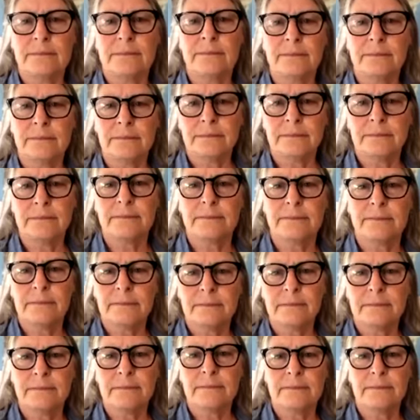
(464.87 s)

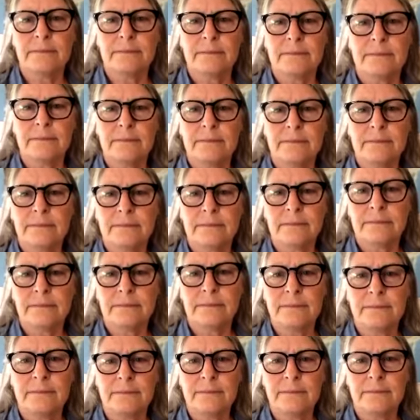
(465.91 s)

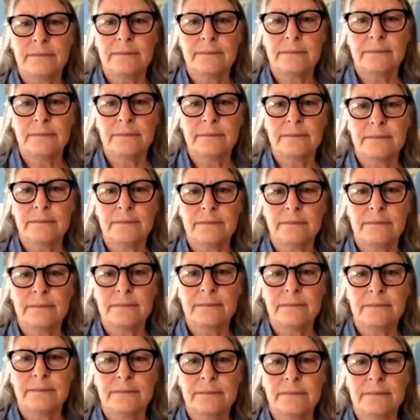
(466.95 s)

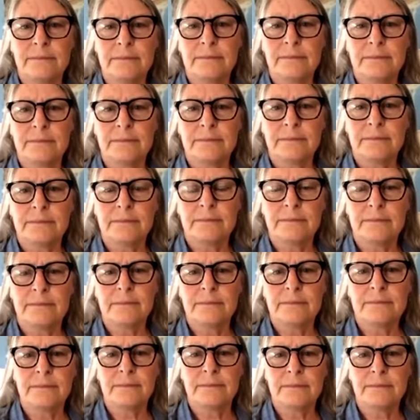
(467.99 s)

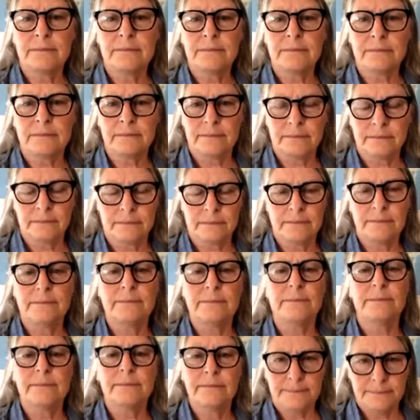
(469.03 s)

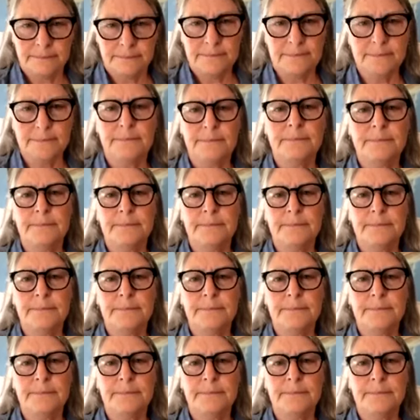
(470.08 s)
No words are spoken by the person on screen.